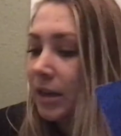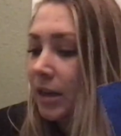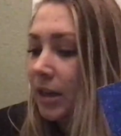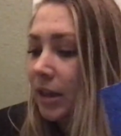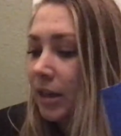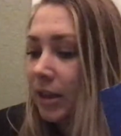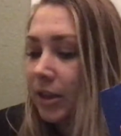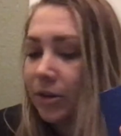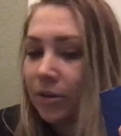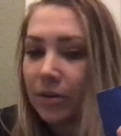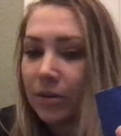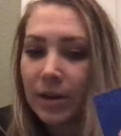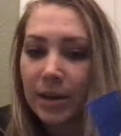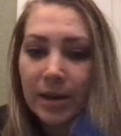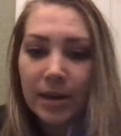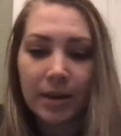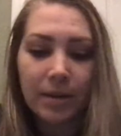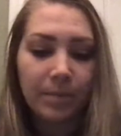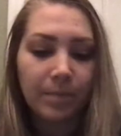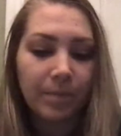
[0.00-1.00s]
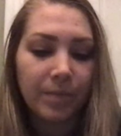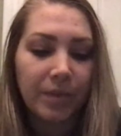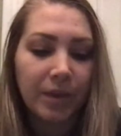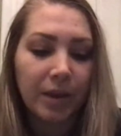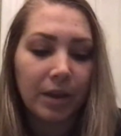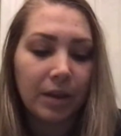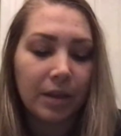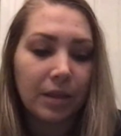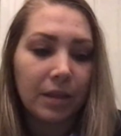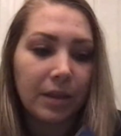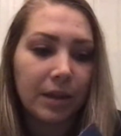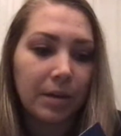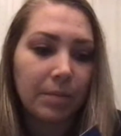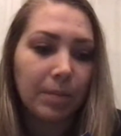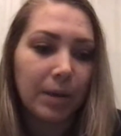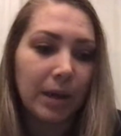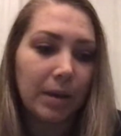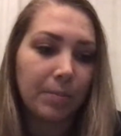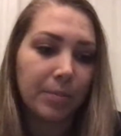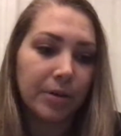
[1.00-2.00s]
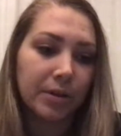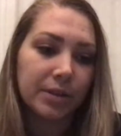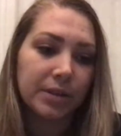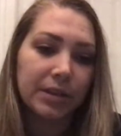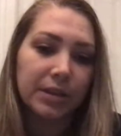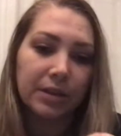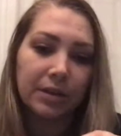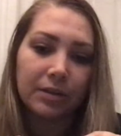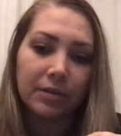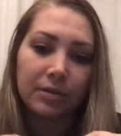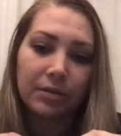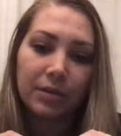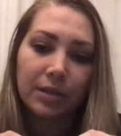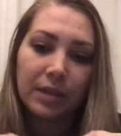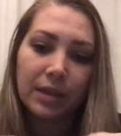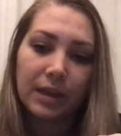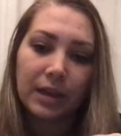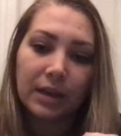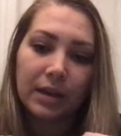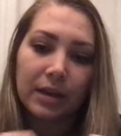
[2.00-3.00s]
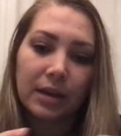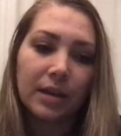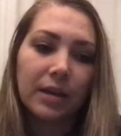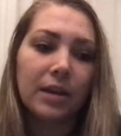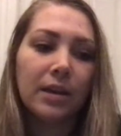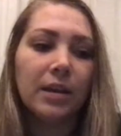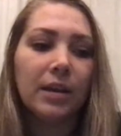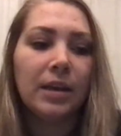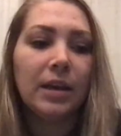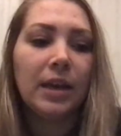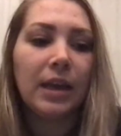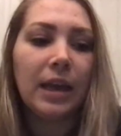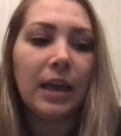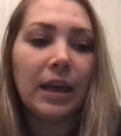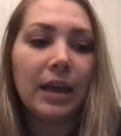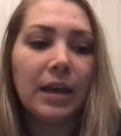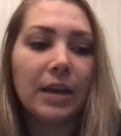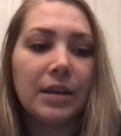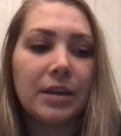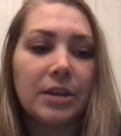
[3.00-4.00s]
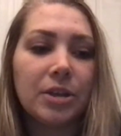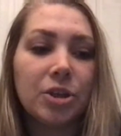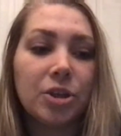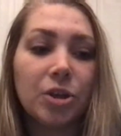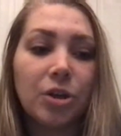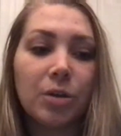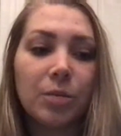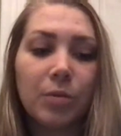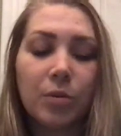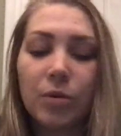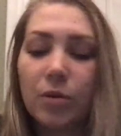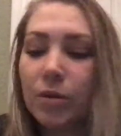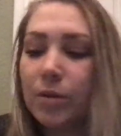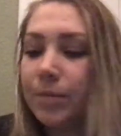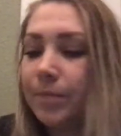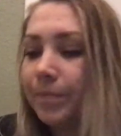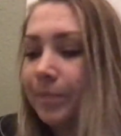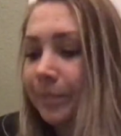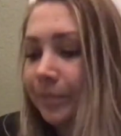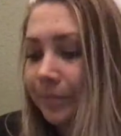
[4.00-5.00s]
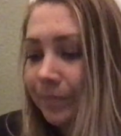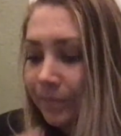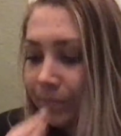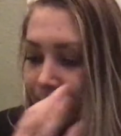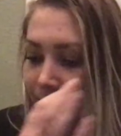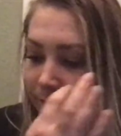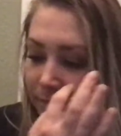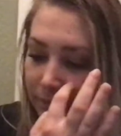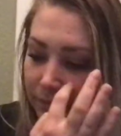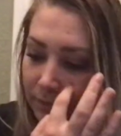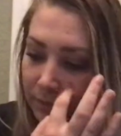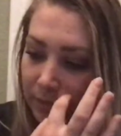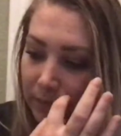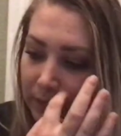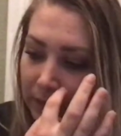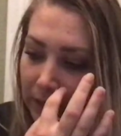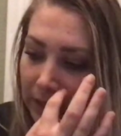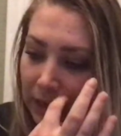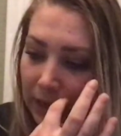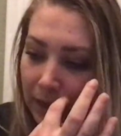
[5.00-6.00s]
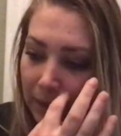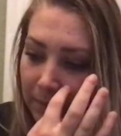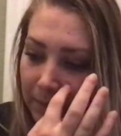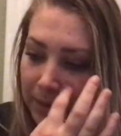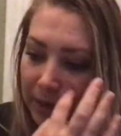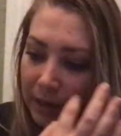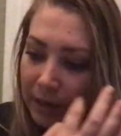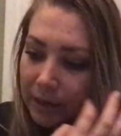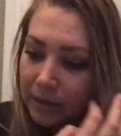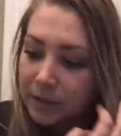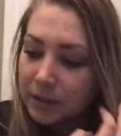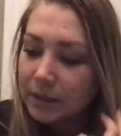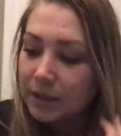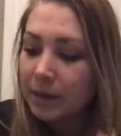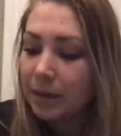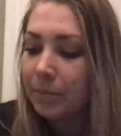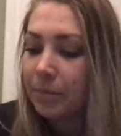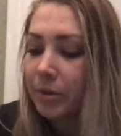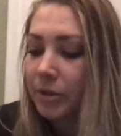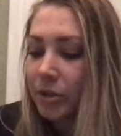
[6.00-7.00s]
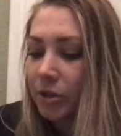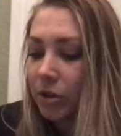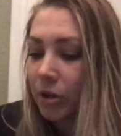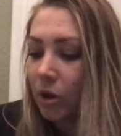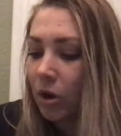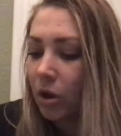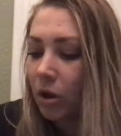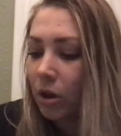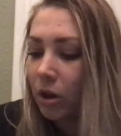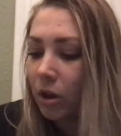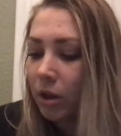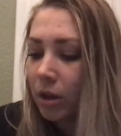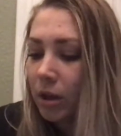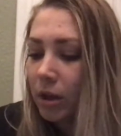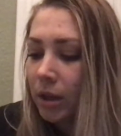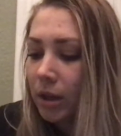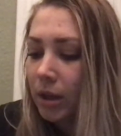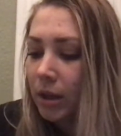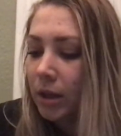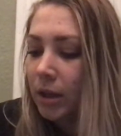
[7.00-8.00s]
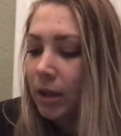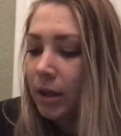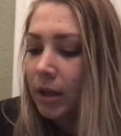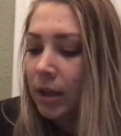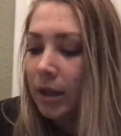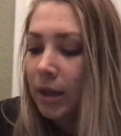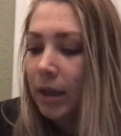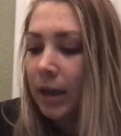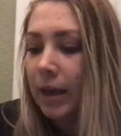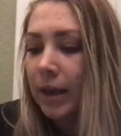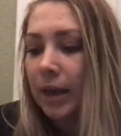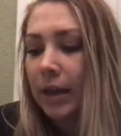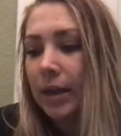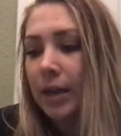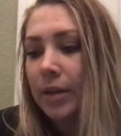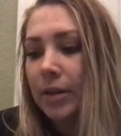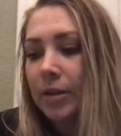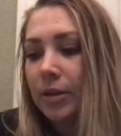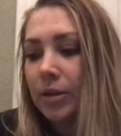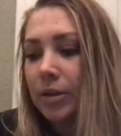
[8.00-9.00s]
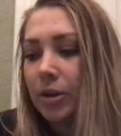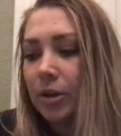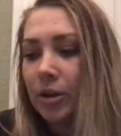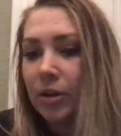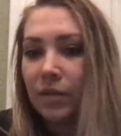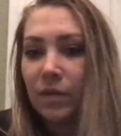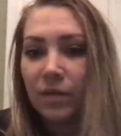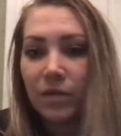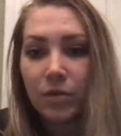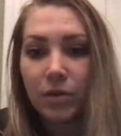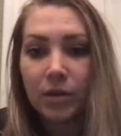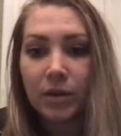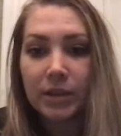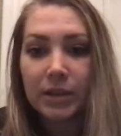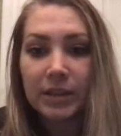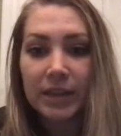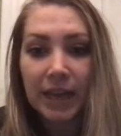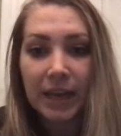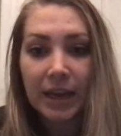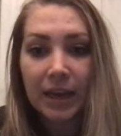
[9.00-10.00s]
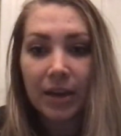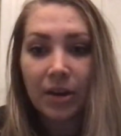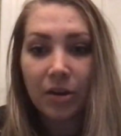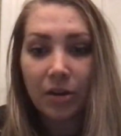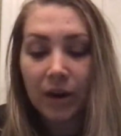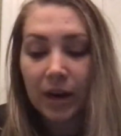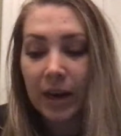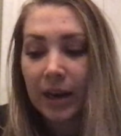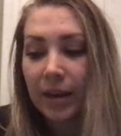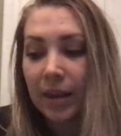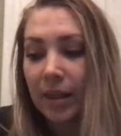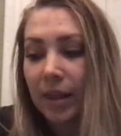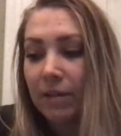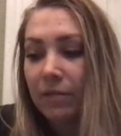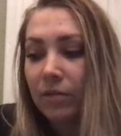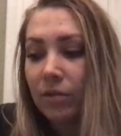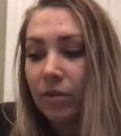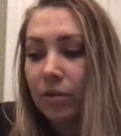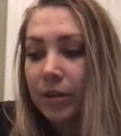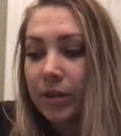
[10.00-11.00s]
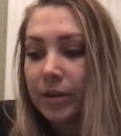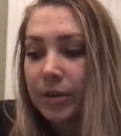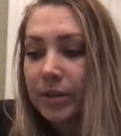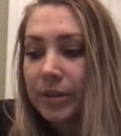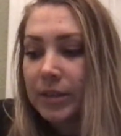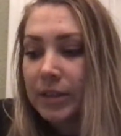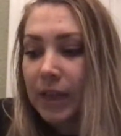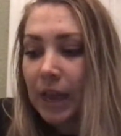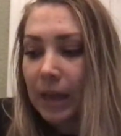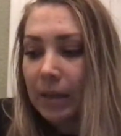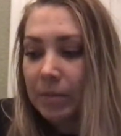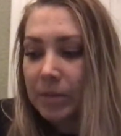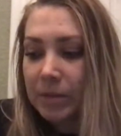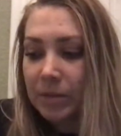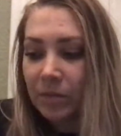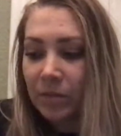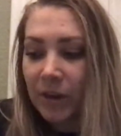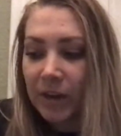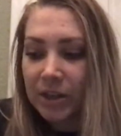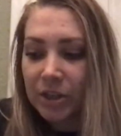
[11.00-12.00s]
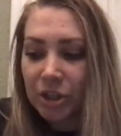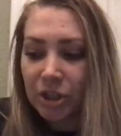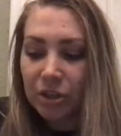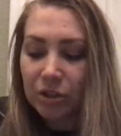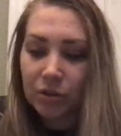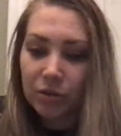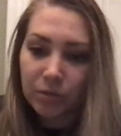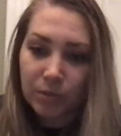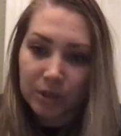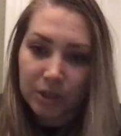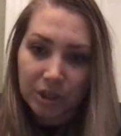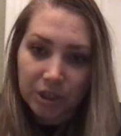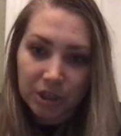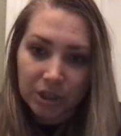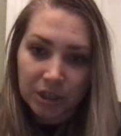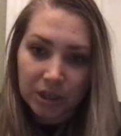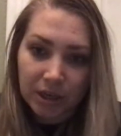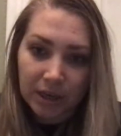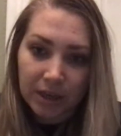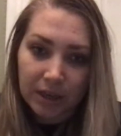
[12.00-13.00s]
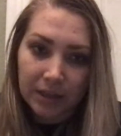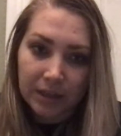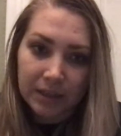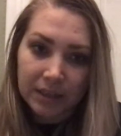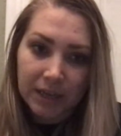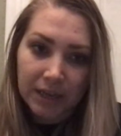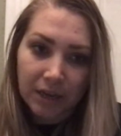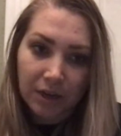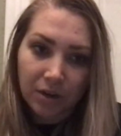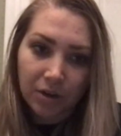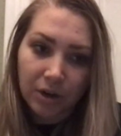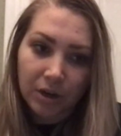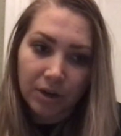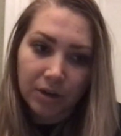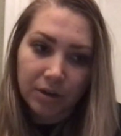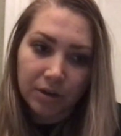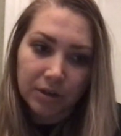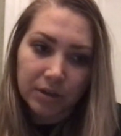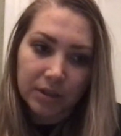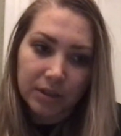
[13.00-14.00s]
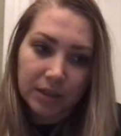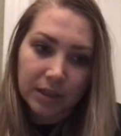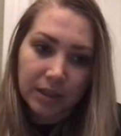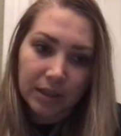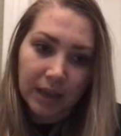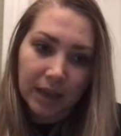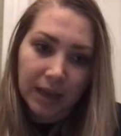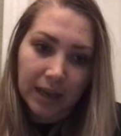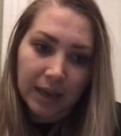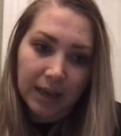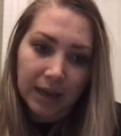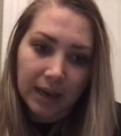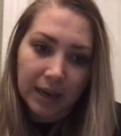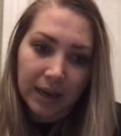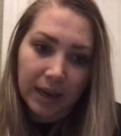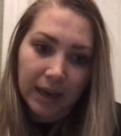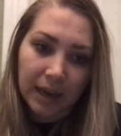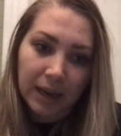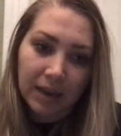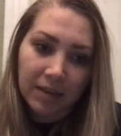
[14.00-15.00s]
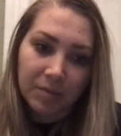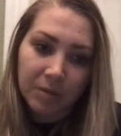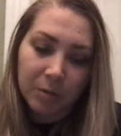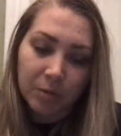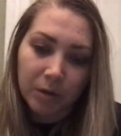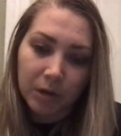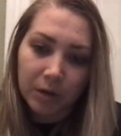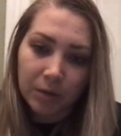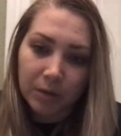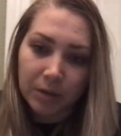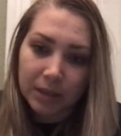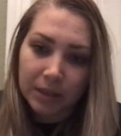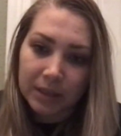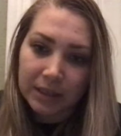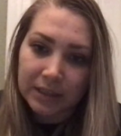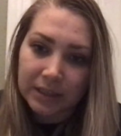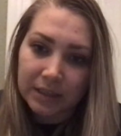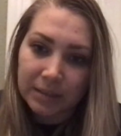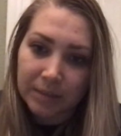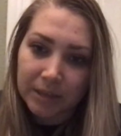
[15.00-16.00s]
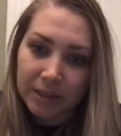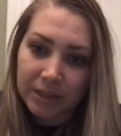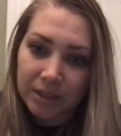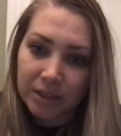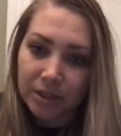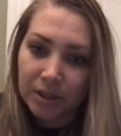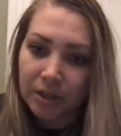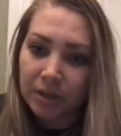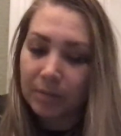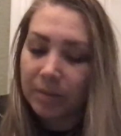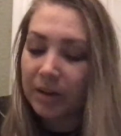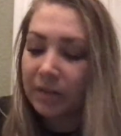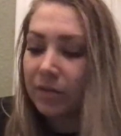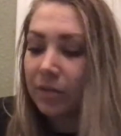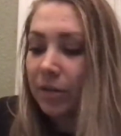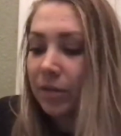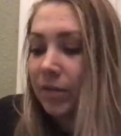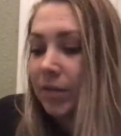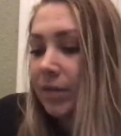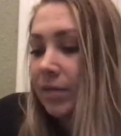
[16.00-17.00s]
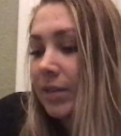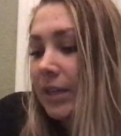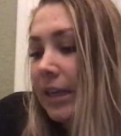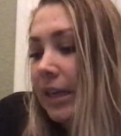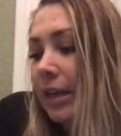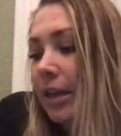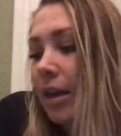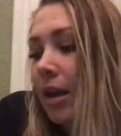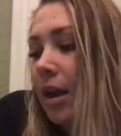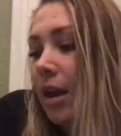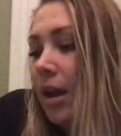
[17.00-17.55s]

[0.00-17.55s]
glittery thick papers. They're thick and durable, and the numbers are all good for second grade level. There's some fractions which the second graders that I have been working with this semester in my 415